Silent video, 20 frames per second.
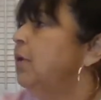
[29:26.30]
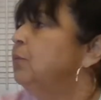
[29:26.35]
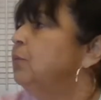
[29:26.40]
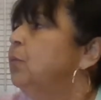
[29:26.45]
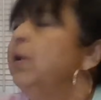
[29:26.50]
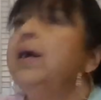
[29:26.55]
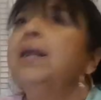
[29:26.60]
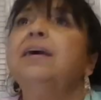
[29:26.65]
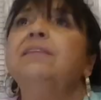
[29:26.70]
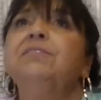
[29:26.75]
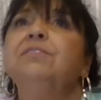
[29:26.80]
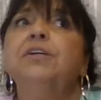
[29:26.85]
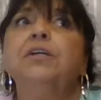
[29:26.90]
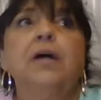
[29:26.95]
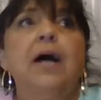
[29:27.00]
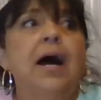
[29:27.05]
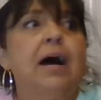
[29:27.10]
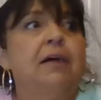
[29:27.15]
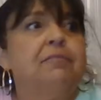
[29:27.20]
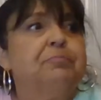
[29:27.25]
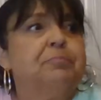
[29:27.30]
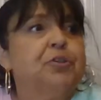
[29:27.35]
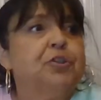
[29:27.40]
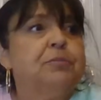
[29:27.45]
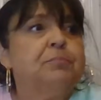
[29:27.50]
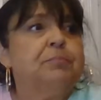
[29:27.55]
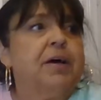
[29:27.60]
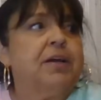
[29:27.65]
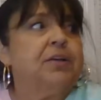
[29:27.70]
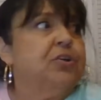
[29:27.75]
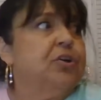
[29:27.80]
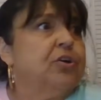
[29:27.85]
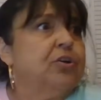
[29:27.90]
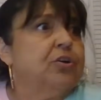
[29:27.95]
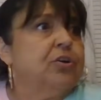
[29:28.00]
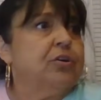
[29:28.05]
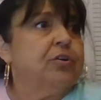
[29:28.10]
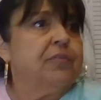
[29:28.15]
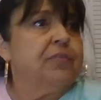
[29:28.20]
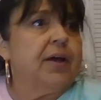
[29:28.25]
Well, I put my
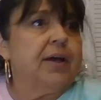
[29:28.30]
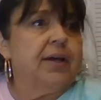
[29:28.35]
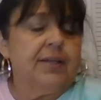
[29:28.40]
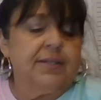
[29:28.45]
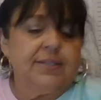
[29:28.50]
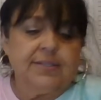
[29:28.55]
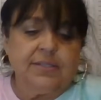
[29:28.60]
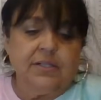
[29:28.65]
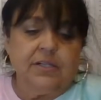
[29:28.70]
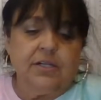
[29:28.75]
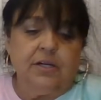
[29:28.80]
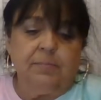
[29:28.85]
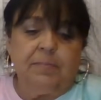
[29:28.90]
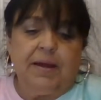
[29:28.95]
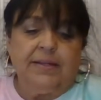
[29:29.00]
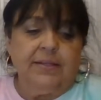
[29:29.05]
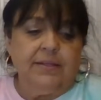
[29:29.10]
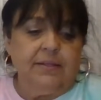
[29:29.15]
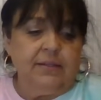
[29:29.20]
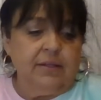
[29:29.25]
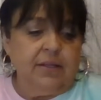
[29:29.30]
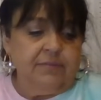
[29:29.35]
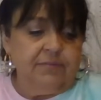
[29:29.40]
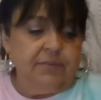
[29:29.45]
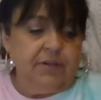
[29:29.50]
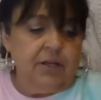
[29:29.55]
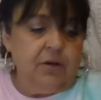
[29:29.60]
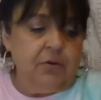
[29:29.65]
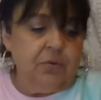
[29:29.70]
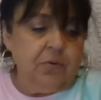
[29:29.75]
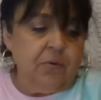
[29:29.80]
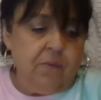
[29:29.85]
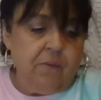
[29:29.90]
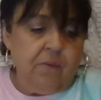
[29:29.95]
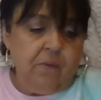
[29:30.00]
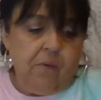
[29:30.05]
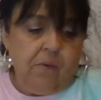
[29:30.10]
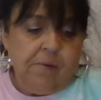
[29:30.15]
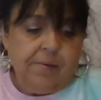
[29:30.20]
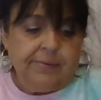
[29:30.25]
darn things up. I didn't even know.
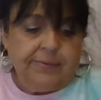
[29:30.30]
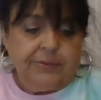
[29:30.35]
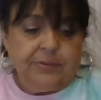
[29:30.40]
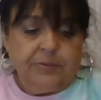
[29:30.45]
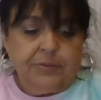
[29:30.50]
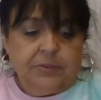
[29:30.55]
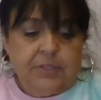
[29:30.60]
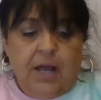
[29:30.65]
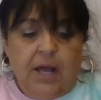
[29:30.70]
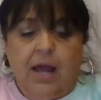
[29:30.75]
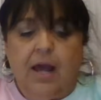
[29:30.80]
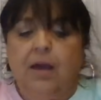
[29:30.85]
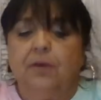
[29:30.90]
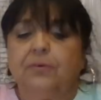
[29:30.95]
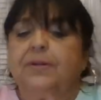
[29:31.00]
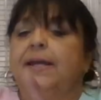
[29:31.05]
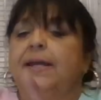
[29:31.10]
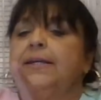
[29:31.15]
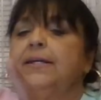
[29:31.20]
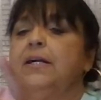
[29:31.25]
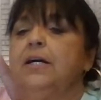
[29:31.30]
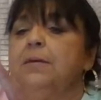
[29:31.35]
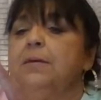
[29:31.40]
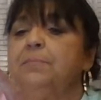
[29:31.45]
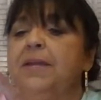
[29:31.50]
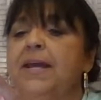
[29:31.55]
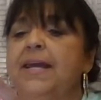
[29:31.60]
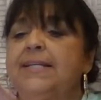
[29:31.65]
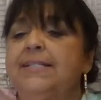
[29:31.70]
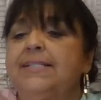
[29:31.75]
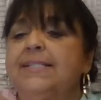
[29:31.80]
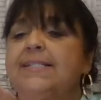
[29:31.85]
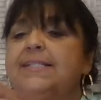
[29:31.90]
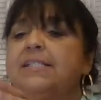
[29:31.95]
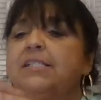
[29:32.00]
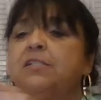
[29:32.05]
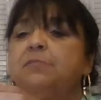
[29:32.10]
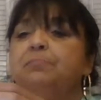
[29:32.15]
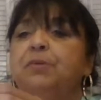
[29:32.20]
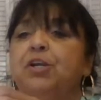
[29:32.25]
Okay, up next is
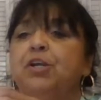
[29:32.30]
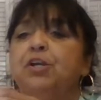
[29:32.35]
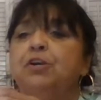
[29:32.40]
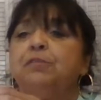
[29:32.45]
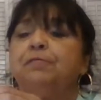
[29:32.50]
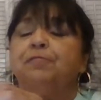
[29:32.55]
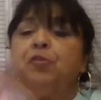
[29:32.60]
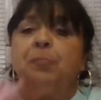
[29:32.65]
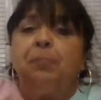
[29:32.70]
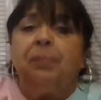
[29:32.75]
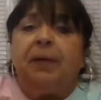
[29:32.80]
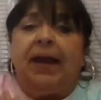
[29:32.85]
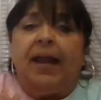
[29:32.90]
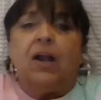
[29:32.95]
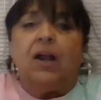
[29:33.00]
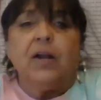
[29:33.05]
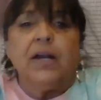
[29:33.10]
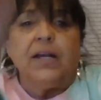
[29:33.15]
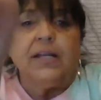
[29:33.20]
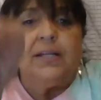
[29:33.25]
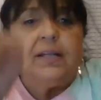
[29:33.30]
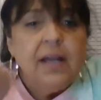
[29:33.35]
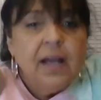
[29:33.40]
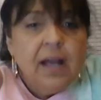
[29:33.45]
this beautiful Parrot